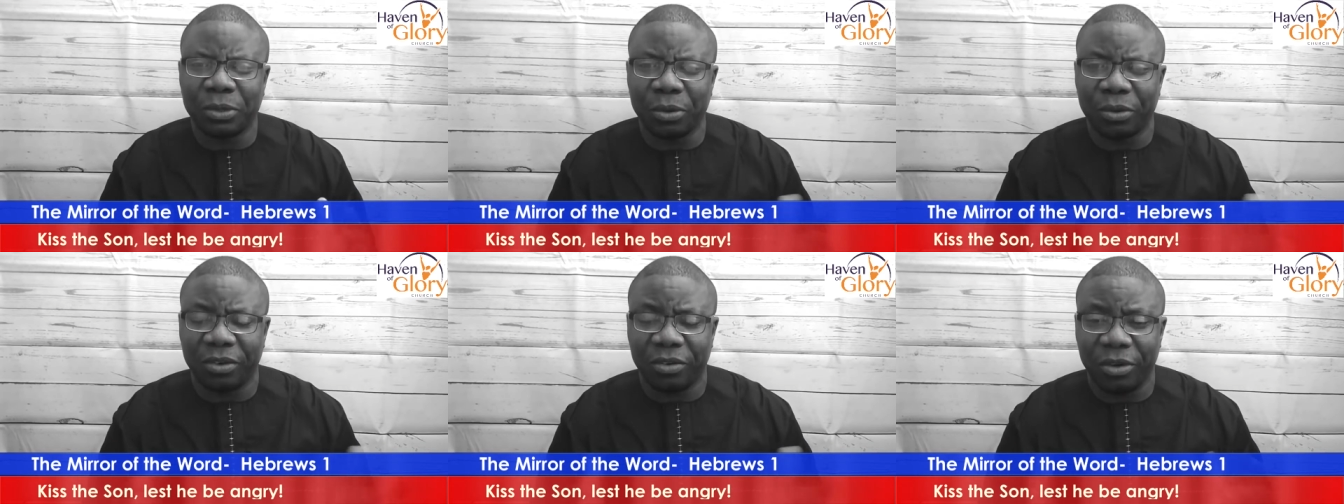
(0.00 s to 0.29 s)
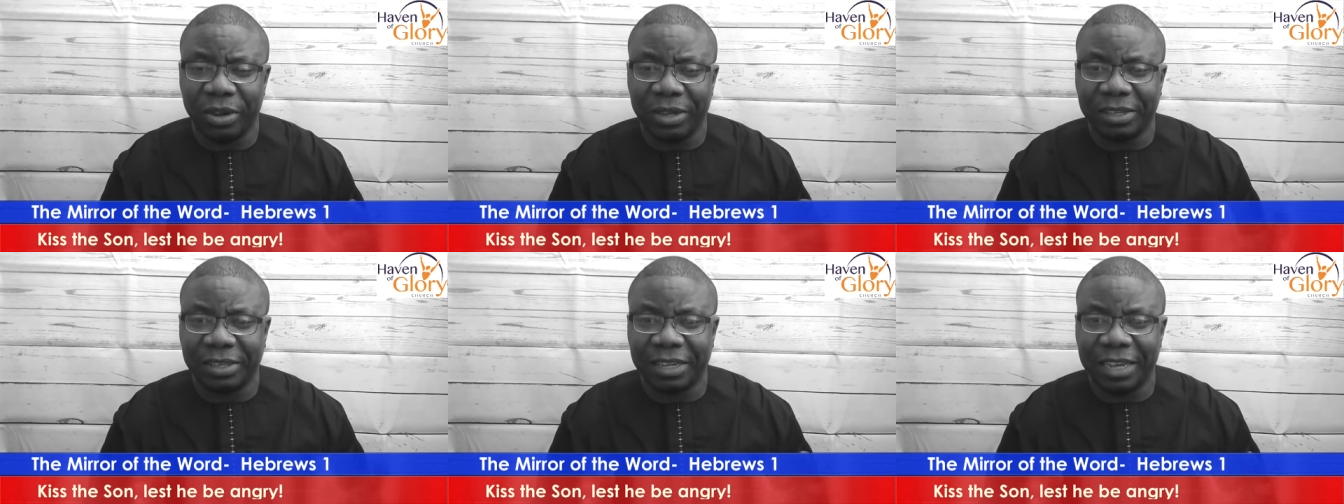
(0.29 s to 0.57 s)
to
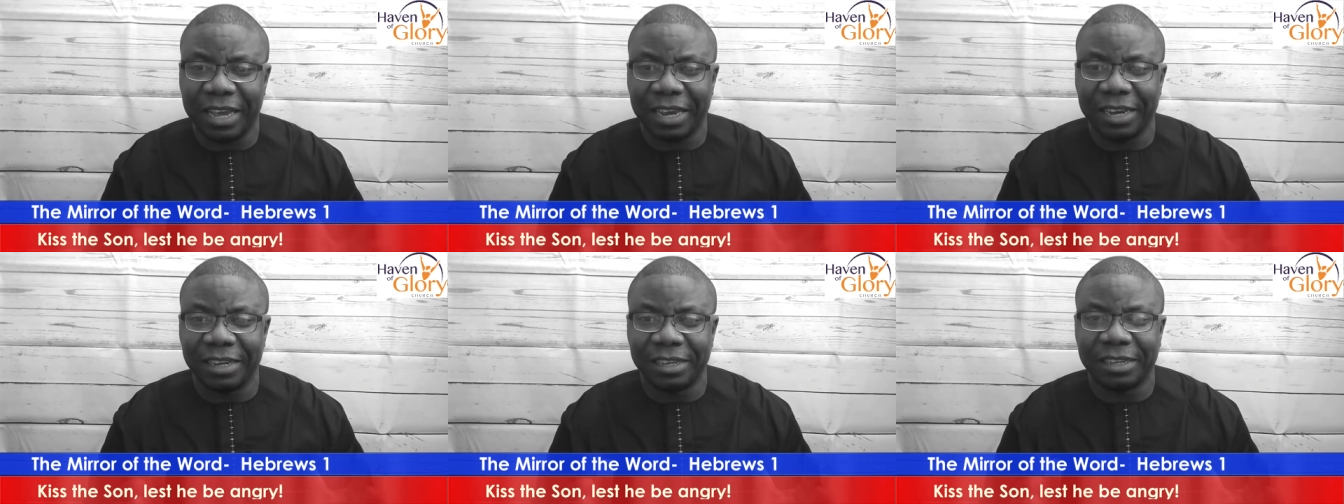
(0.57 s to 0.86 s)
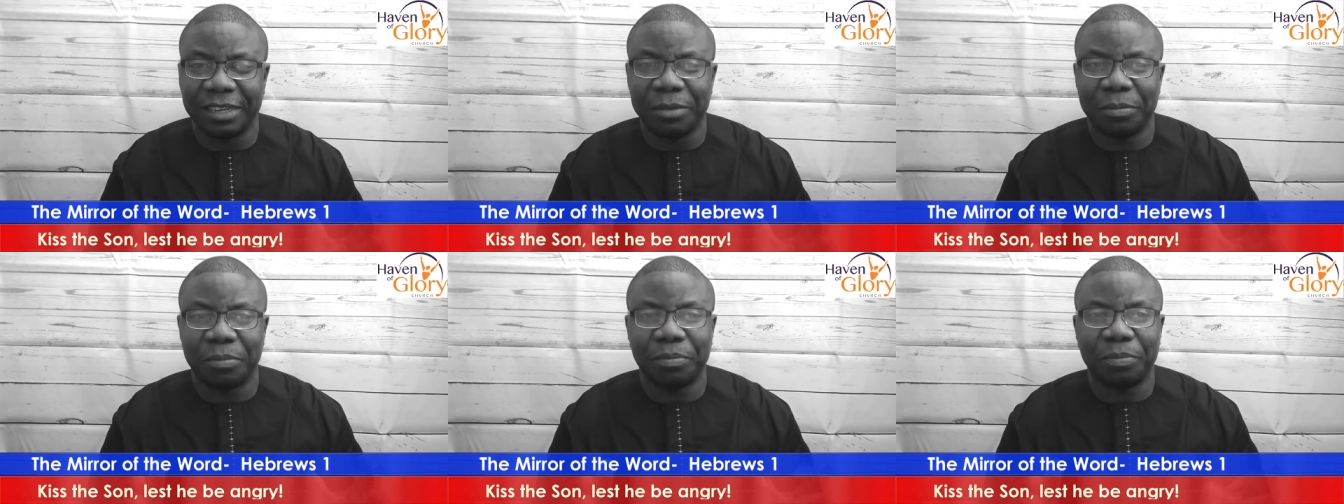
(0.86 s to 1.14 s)

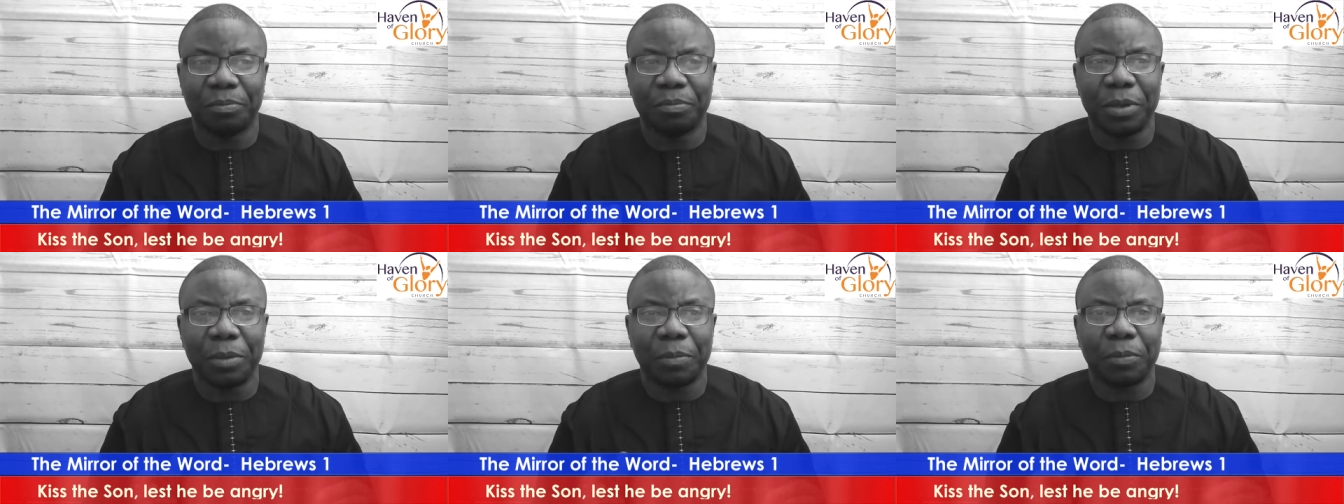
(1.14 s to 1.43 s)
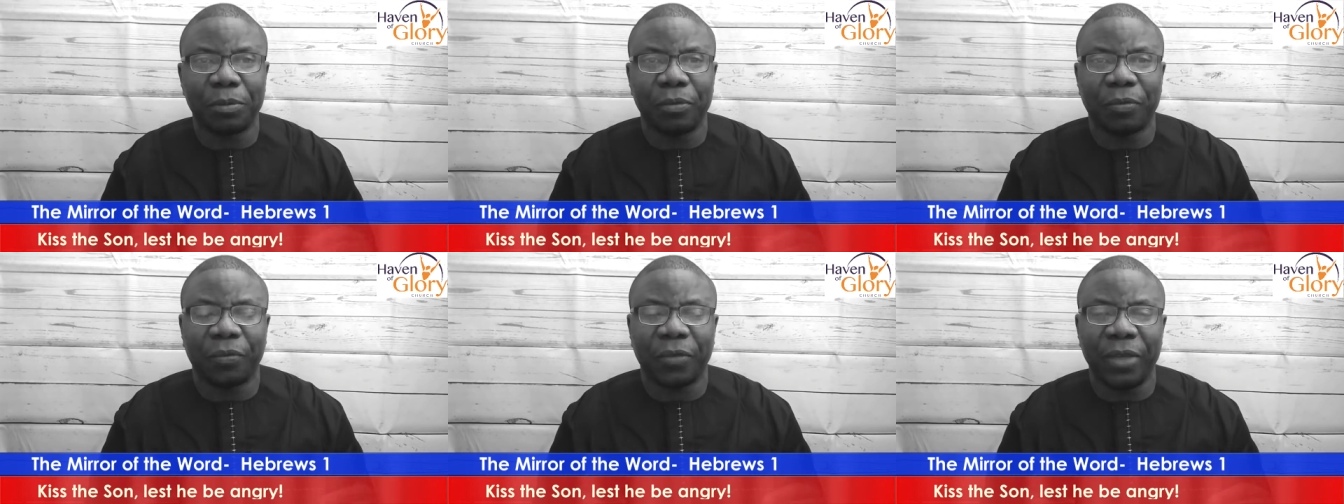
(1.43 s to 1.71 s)
Christianity,
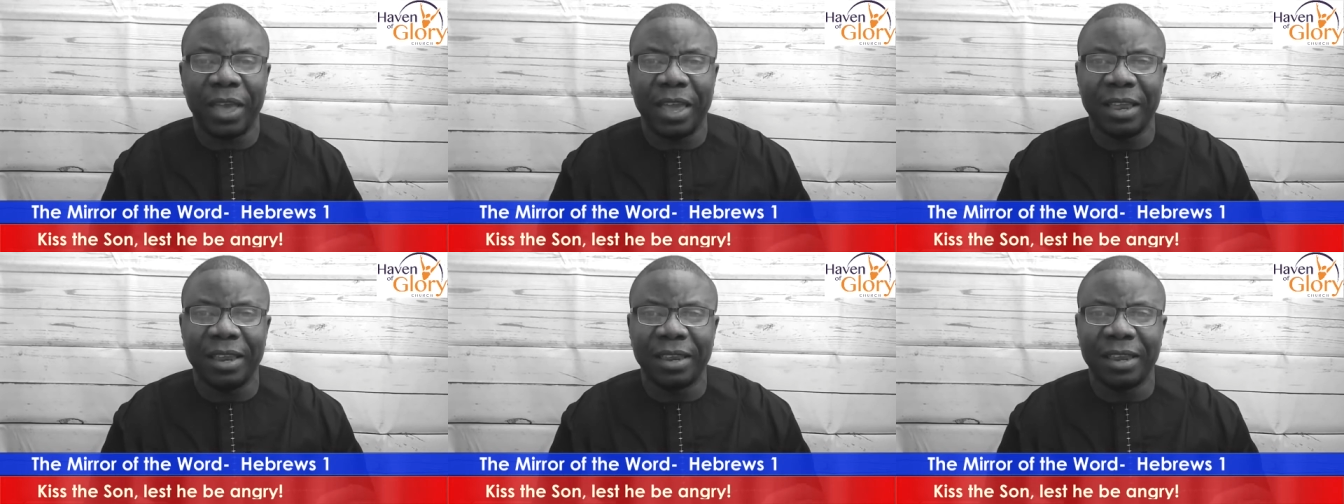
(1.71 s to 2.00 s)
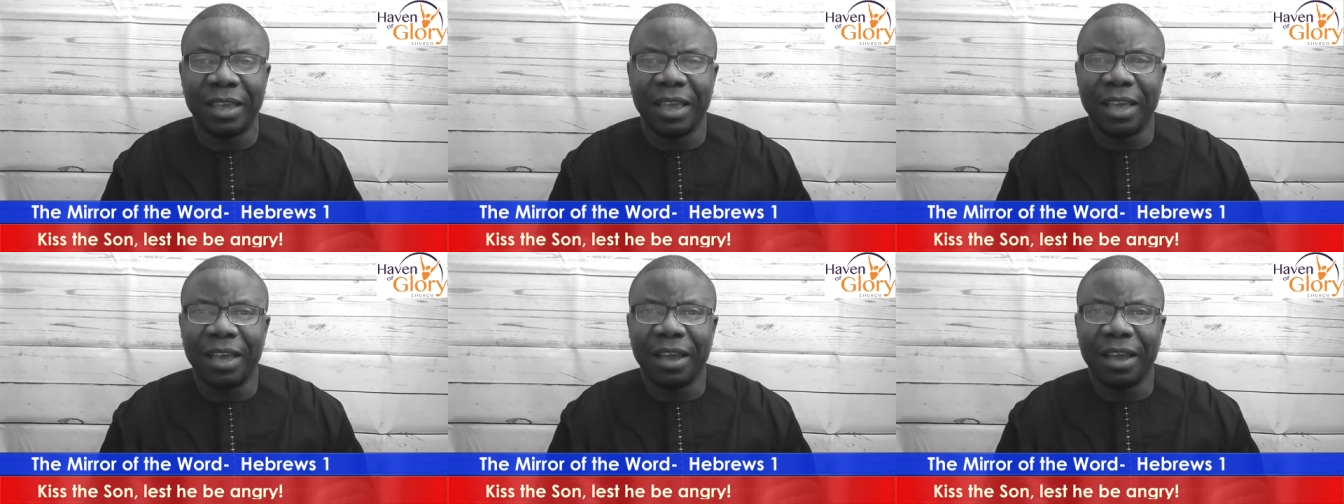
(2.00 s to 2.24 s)
people think